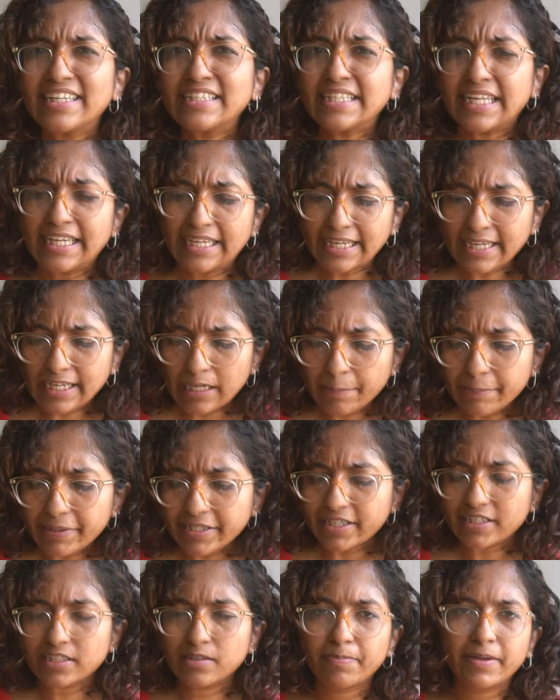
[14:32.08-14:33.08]
is a little bit
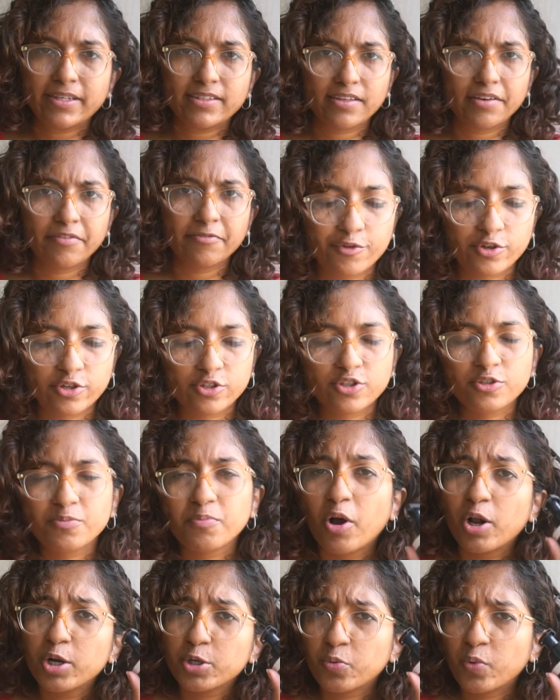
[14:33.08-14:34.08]
expensive for a
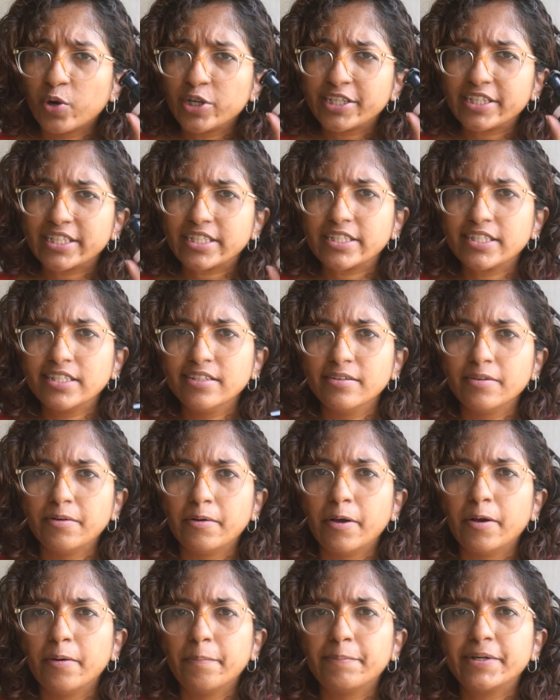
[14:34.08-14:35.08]
small quantity,
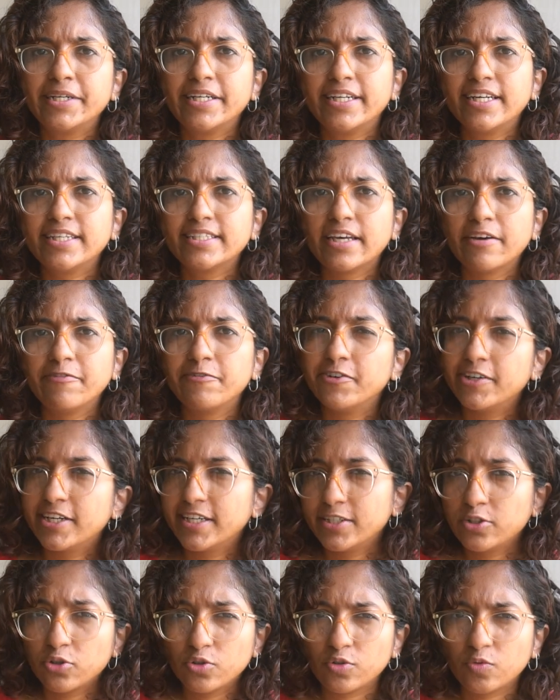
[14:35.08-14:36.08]
but it does have
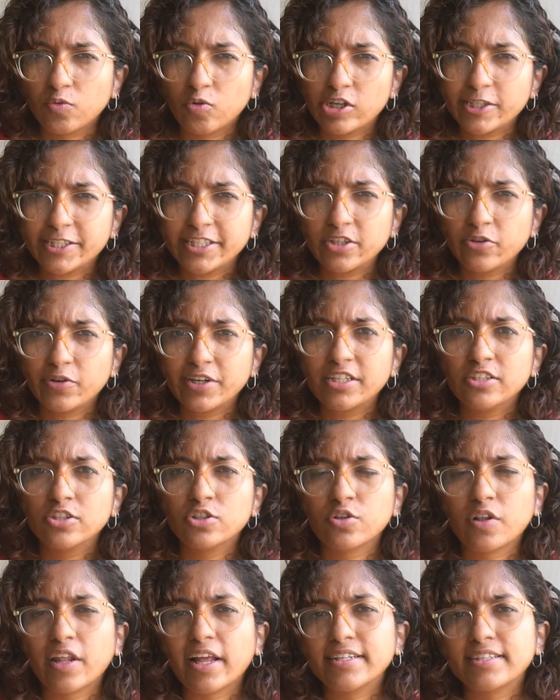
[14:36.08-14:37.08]
really good quality oil,
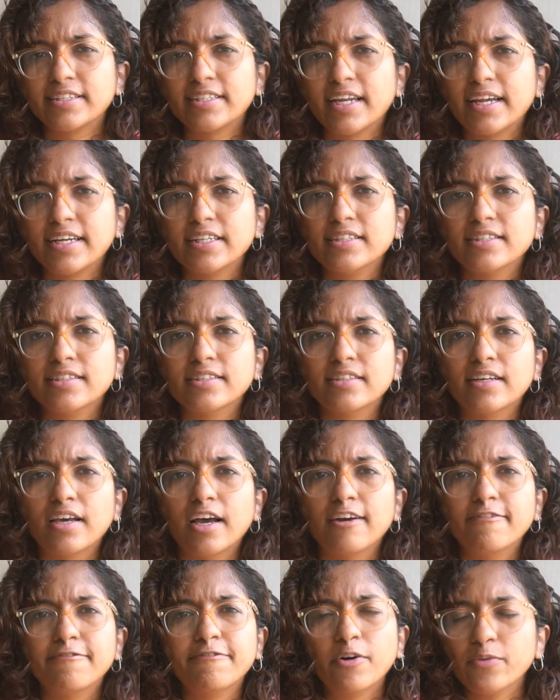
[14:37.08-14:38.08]
so that's nice.
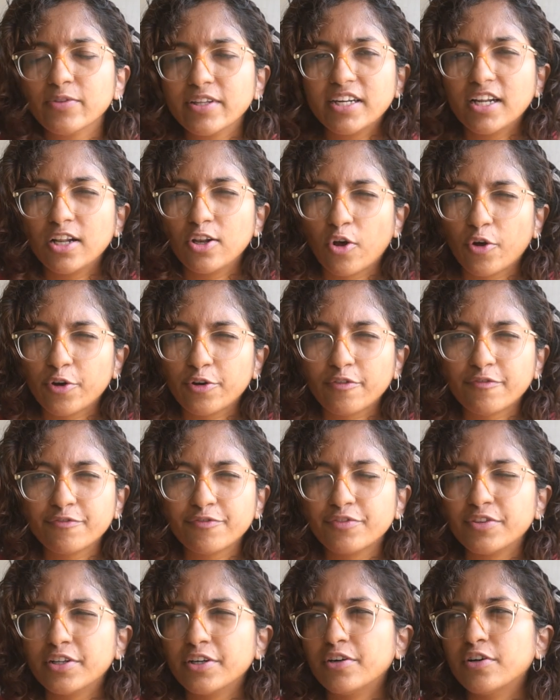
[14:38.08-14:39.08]
I found that a lot
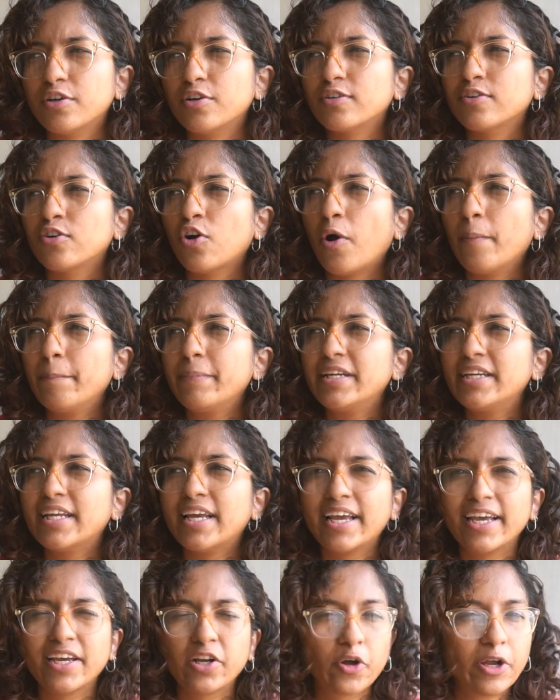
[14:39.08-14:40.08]
of the common
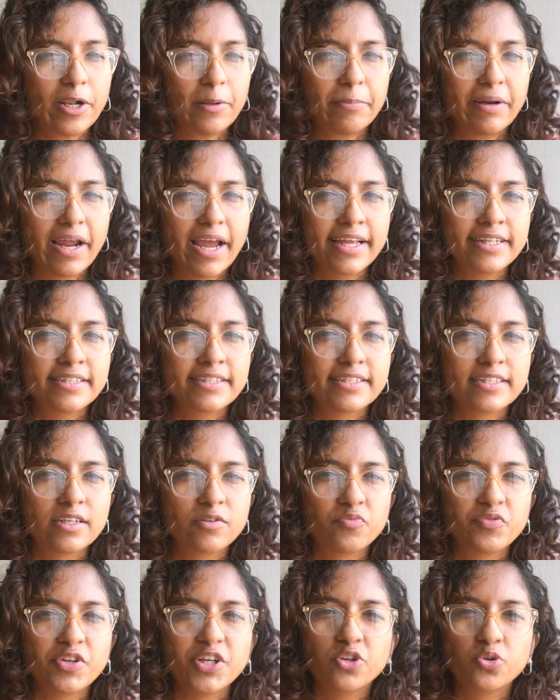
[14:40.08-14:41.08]
hair oil brands
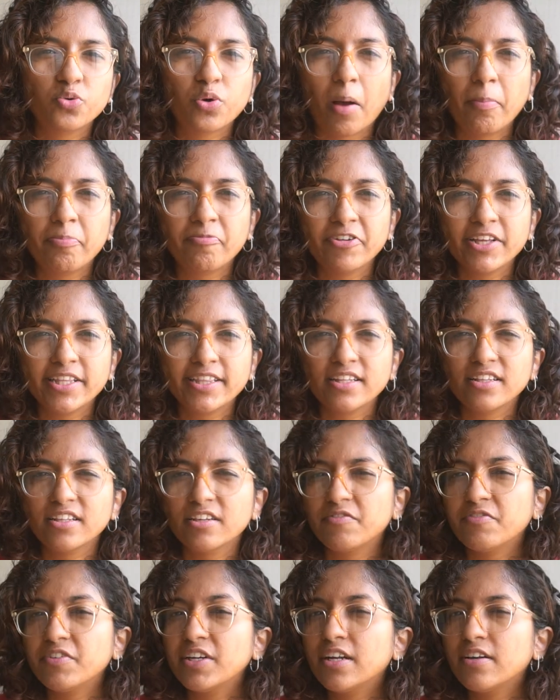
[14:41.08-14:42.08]
that we grew up with and
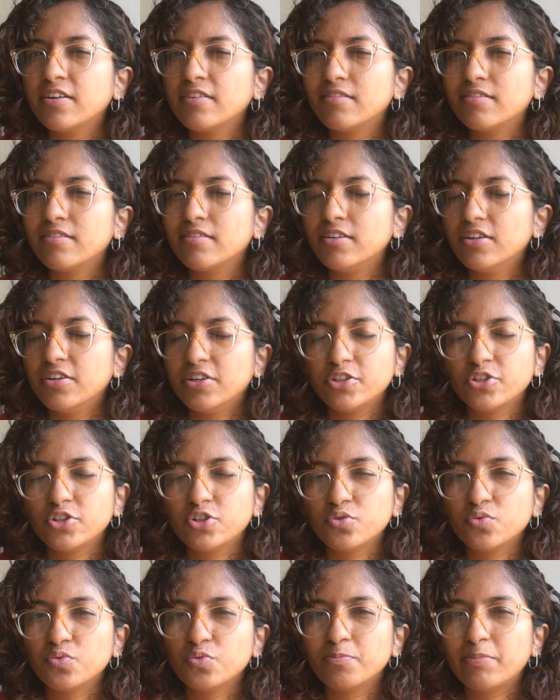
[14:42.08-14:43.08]
that we learn
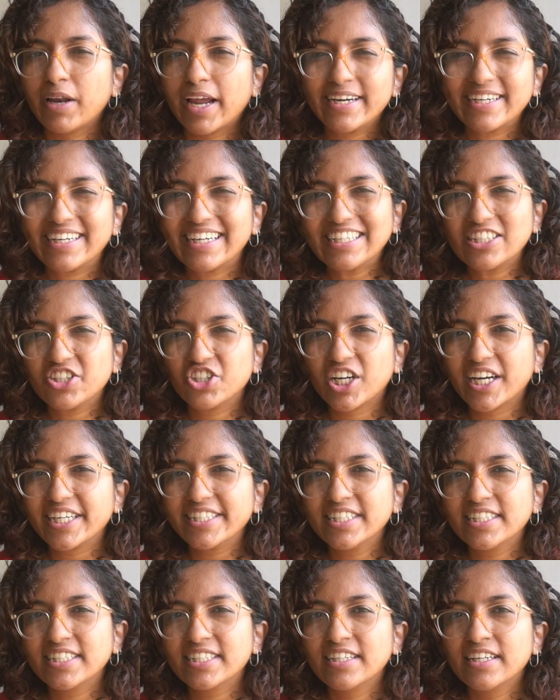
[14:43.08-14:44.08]
to blindly
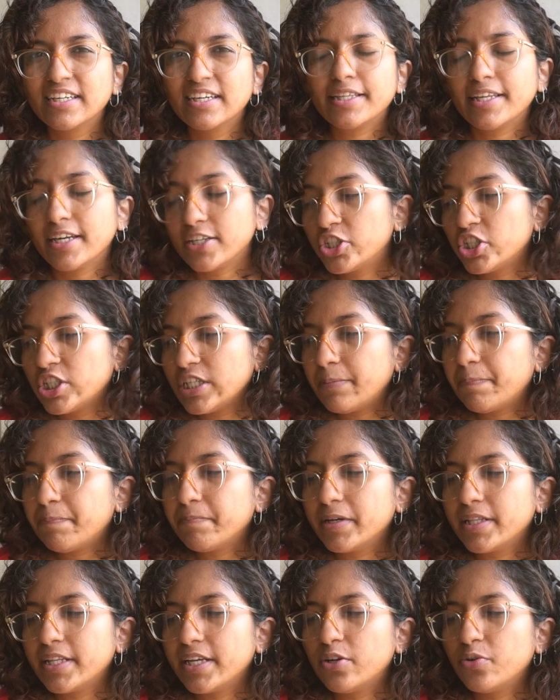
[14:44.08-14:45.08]
trust, they are cheap,
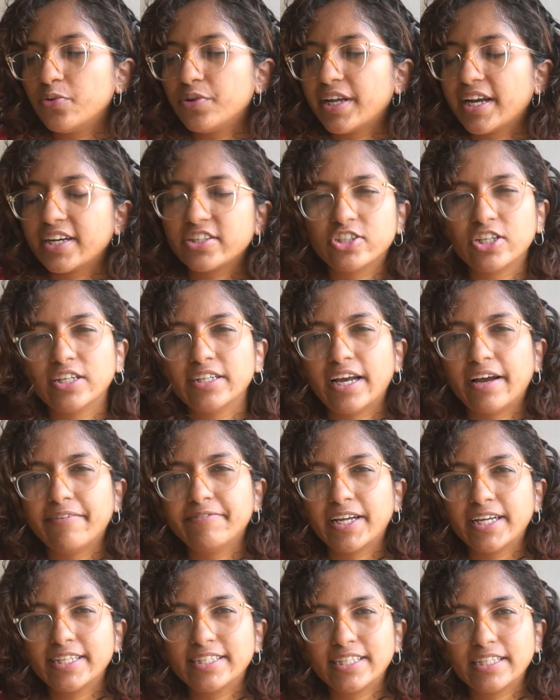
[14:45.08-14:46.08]
but they don't actually have
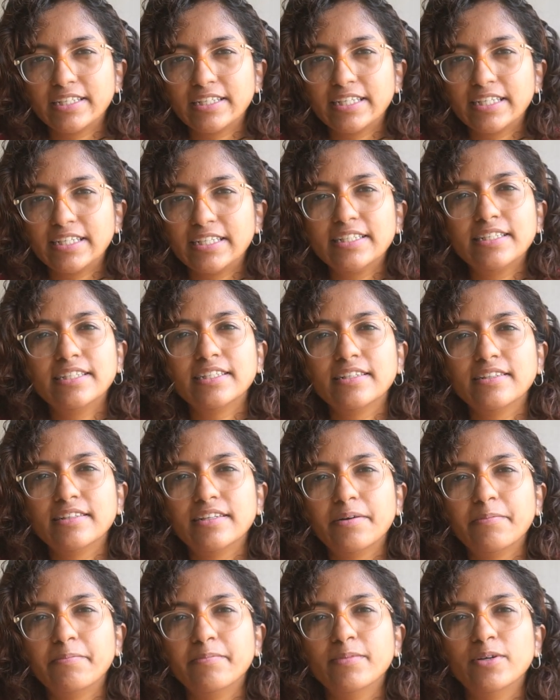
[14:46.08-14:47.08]
nice ingredients in
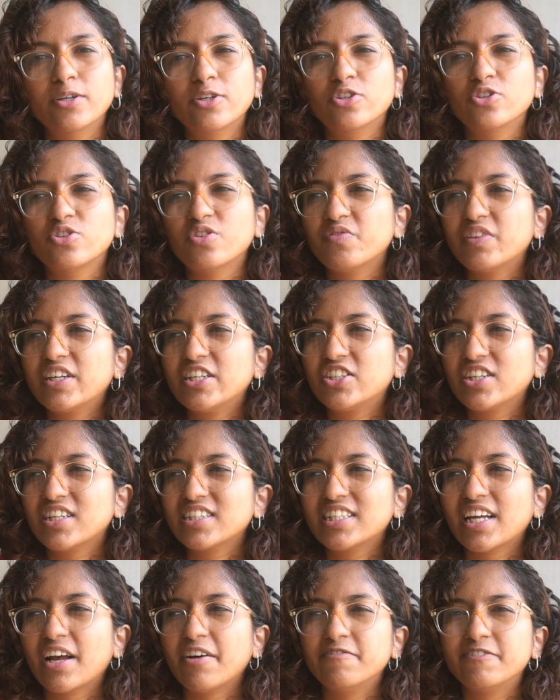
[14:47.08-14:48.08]
them. So if they
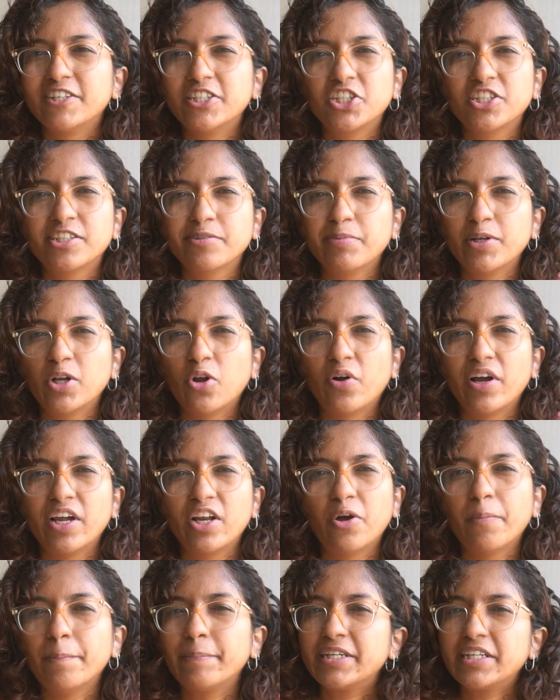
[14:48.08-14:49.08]
just have vegetable
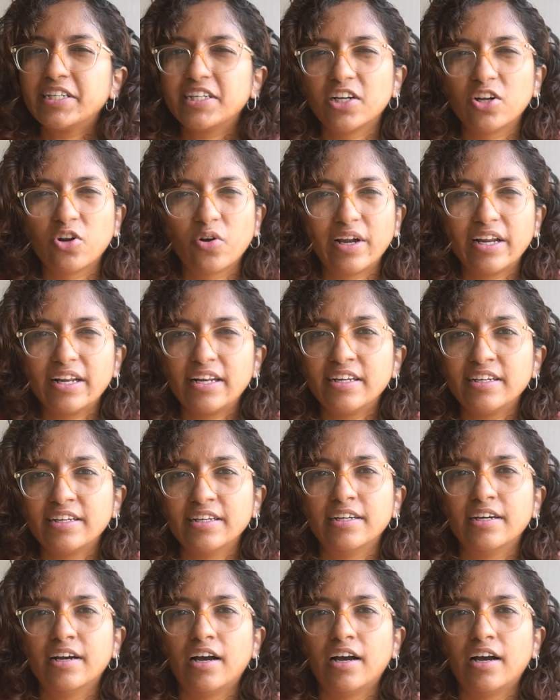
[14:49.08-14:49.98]
oil or mineral oil,